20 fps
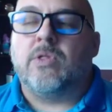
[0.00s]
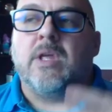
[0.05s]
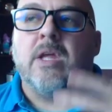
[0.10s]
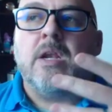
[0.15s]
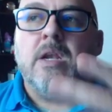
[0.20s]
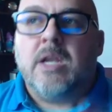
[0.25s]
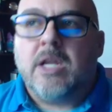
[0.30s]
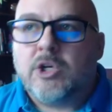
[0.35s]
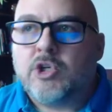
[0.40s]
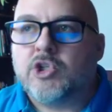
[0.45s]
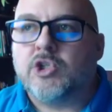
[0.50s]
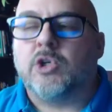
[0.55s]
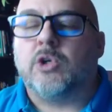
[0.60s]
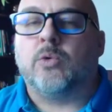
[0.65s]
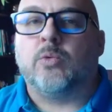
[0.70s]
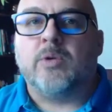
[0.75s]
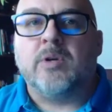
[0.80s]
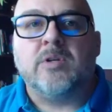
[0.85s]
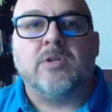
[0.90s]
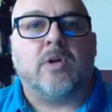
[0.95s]

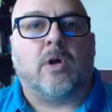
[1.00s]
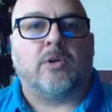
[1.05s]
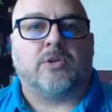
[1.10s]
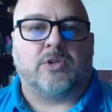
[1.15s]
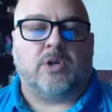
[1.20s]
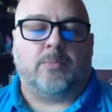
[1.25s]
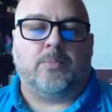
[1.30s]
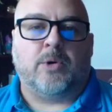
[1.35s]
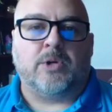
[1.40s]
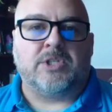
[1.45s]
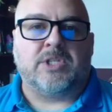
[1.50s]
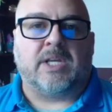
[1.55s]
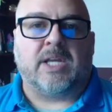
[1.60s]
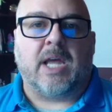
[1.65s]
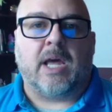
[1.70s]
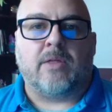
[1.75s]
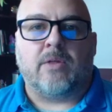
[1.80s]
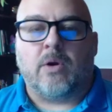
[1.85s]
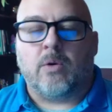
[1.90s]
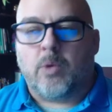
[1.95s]
initial results are put
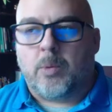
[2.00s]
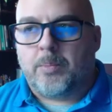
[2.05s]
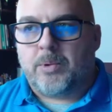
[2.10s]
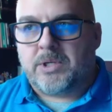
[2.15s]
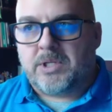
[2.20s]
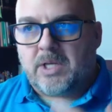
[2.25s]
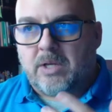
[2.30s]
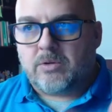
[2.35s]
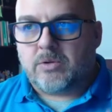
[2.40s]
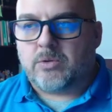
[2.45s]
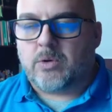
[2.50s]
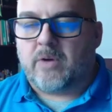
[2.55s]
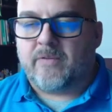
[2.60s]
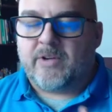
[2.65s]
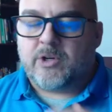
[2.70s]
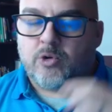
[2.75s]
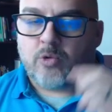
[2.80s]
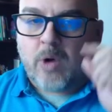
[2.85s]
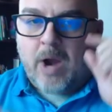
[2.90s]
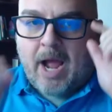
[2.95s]
together. We'll put together sort
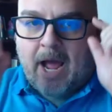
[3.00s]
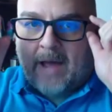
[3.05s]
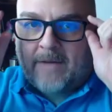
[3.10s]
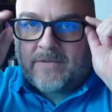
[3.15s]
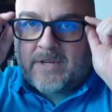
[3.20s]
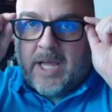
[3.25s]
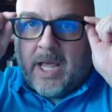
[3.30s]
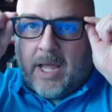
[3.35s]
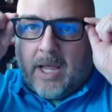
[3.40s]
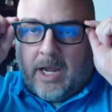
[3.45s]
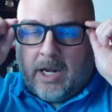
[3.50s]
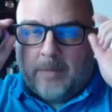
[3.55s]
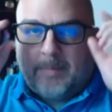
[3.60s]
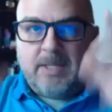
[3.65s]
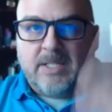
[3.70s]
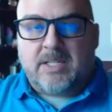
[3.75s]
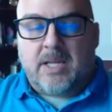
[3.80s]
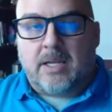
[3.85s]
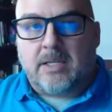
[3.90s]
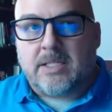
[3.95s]
of a draft. It'll
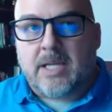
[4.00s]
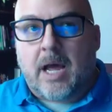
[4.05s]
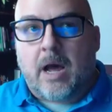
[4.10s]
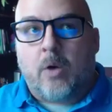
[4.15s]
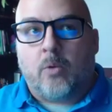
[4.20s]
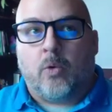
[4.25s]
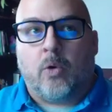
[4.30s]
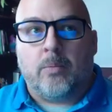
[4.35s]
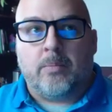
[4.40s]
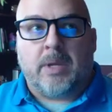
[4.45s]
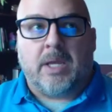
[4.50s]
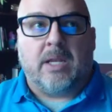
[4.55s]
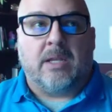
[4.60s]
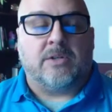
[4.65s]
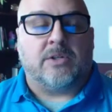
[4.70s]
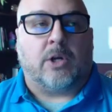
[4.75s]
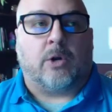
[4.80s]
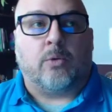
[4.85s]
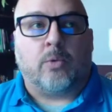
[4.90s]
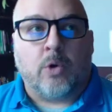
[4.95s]
be sent out. We'll meet
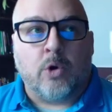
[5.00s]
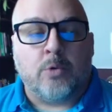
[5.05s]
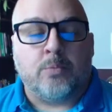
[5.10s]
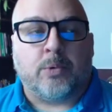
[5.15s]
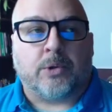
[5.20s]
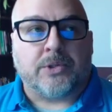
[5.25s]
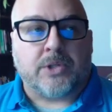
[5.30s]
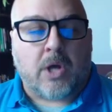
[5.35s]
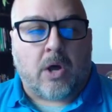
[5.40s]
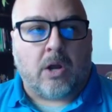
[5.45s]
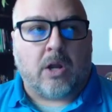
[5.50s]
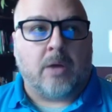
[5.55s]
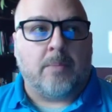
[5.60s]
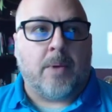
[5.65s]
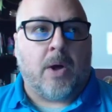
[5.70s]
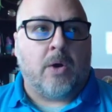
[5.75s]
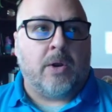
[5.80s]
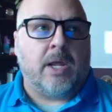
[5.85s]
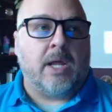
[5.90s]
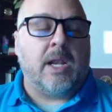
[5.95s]
as a group. We'll talk
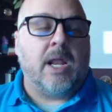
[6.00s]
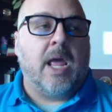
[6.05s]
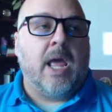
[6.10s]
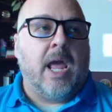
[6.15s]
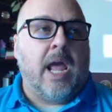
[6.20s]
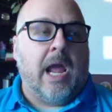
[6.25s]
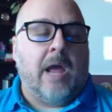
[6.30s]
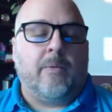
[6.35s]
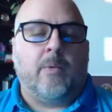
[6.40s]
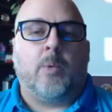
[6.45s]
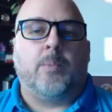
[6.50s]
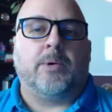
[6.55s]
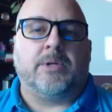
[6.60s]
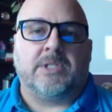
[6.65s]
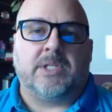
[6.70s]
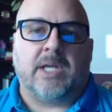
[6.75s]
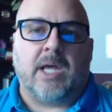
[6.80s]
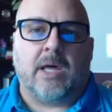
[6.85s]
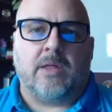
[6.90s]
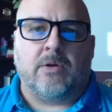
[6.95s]
about it, and we'll
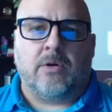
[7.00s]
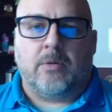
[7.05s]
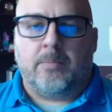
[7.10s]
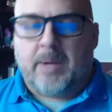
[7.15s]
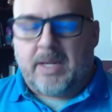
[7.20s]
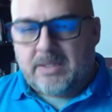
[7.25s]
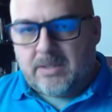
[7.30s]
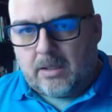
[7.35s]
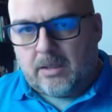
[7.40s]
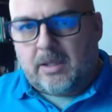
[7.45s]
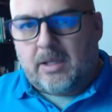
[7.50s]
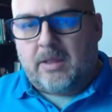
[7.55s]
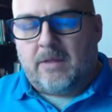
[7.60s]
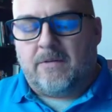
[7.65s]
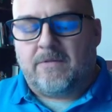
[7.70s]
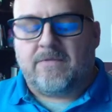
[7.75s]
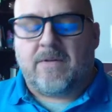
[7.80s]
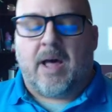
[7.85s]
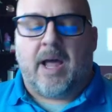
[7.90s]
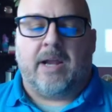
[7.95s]
put together basically
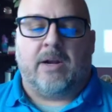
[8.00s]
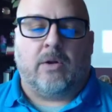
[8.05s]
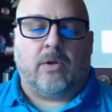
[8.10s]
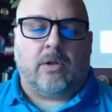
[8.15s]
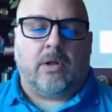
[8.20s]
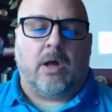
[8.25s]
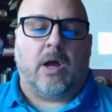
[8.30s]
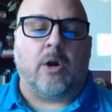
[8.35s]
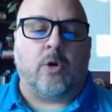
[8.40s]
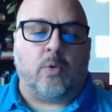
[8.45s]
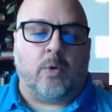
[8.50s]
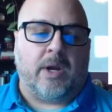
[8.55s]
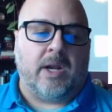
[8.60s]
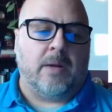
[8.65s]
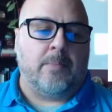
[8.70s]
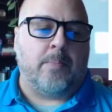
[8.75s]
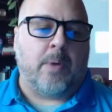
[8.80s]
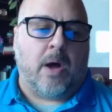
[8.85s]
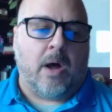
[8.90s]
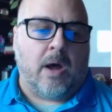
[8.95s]
the final
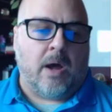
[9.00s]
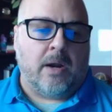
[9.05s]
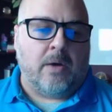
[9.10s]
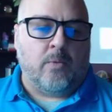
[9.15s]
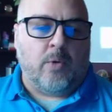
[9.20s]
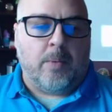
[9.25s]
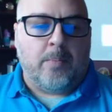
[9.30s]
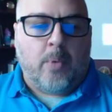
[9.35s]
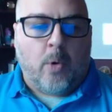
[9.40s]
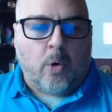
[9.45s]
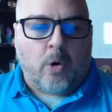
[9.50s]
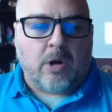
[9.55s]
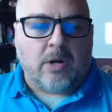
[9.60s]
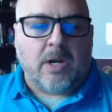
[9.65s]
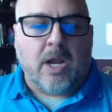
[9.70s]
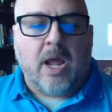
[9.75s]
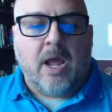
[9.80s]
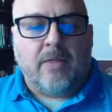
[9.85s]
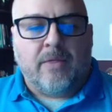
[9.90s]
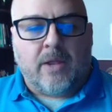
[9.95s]
agreed upon
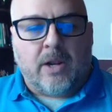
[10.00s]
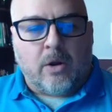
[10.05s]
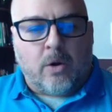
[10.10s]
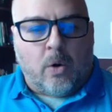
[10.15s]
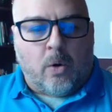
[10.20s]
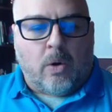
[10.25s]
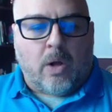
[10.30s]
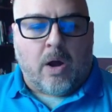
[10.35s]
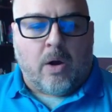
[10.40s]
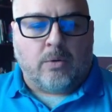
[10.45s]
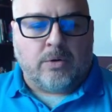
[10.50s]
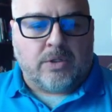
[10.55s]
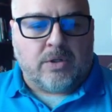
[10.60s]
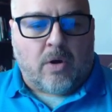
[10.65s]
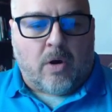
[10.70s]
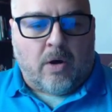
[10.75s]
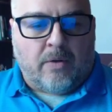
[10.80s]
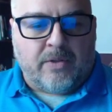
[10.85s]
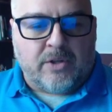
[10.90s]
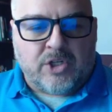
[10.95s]
report that'll go out
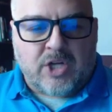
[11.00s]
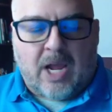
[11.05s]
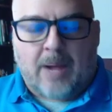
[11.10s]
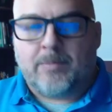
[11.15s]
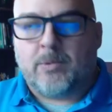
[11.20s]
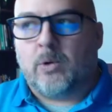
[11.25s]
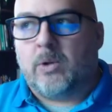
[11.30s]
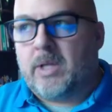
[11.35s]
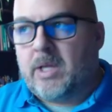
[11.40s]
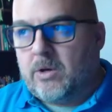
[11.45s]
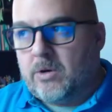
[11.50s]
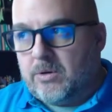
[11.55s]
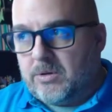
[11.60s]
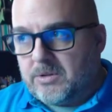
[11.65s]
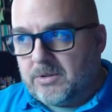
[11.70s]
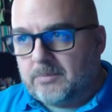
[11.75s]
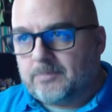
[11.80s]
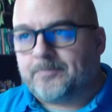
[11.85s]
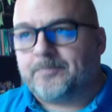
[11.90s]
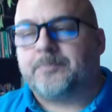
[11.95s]
to all the chapter
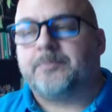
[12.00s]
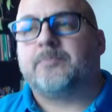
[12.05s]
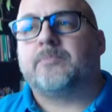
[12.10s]
leaders.